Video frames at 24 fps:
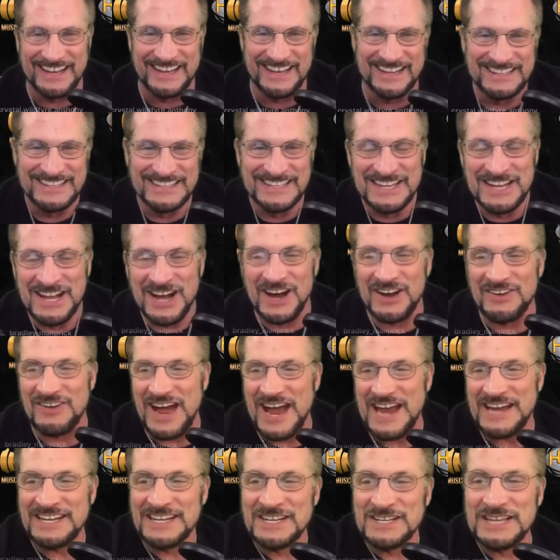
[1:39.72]
All right,
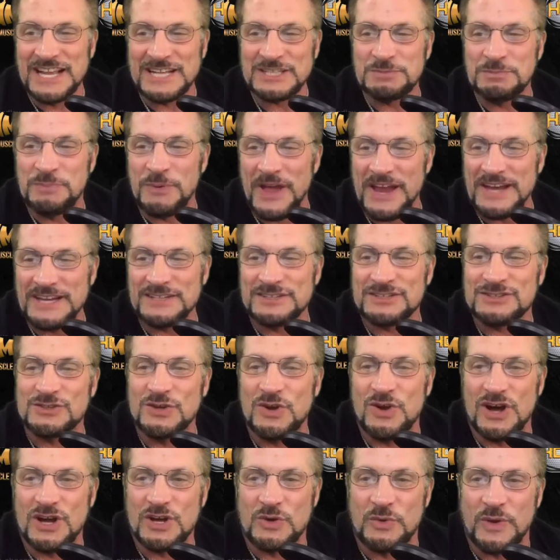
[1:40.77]
let's play the song
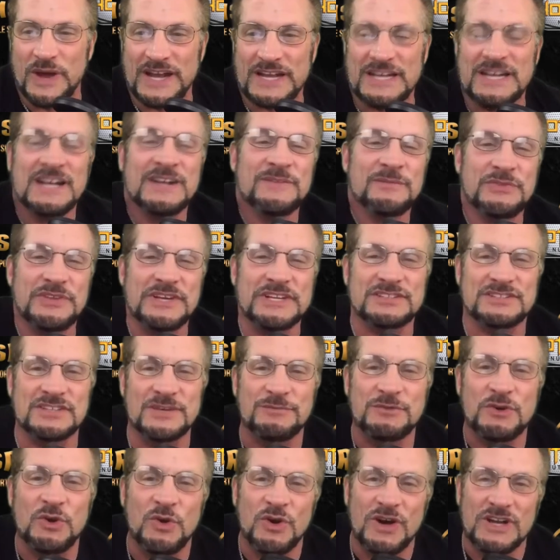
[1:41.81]
quick. This, of
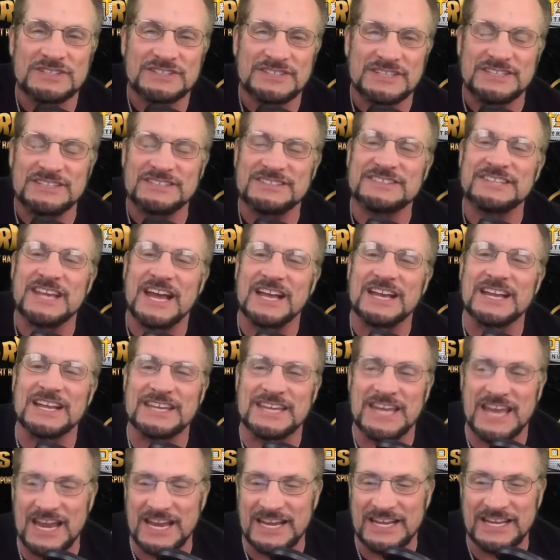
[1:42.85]
course, is
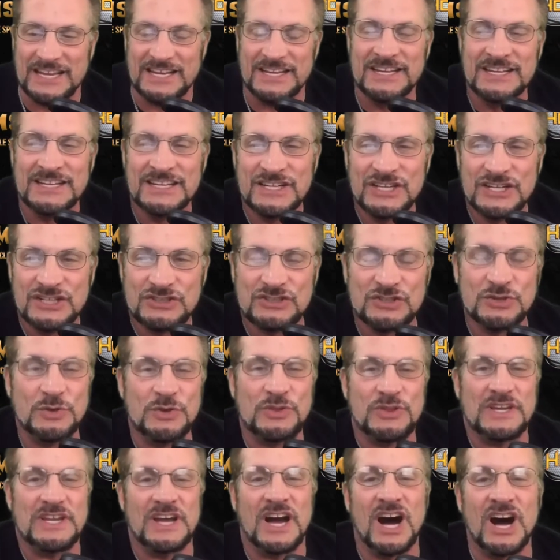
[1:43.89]
dedicated to the
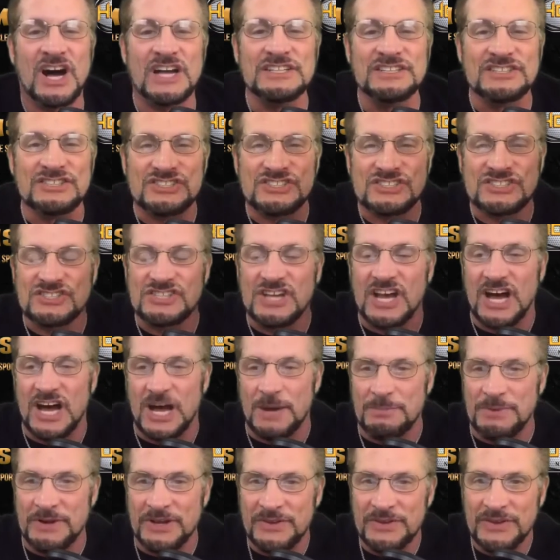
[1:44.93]
unsub
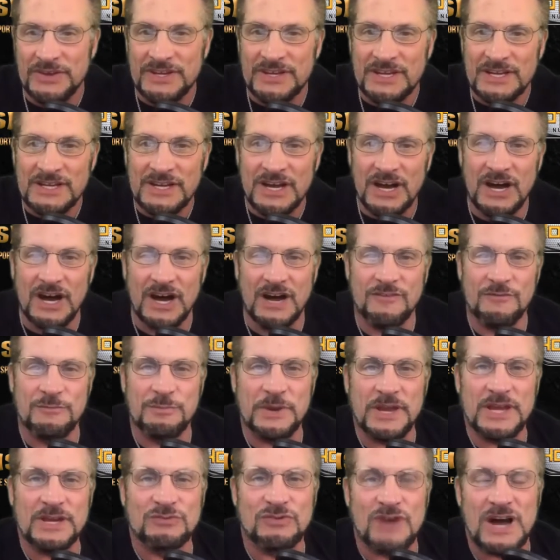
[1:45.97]
of Big
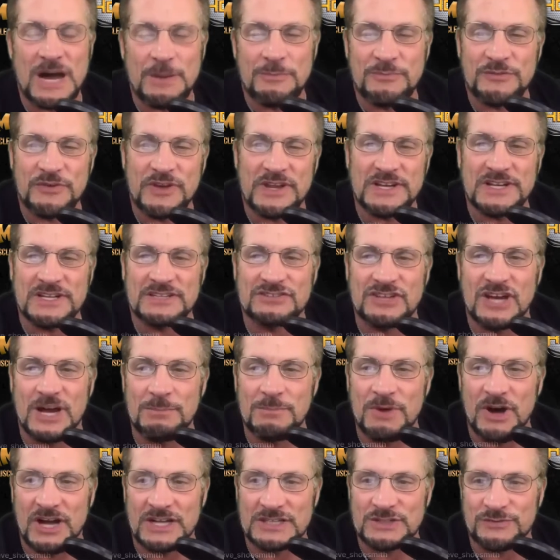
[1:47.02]
Rob Fitness on March
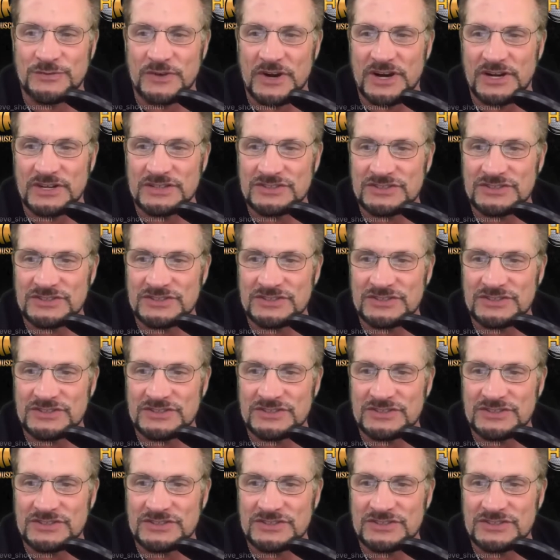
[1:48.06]
1st.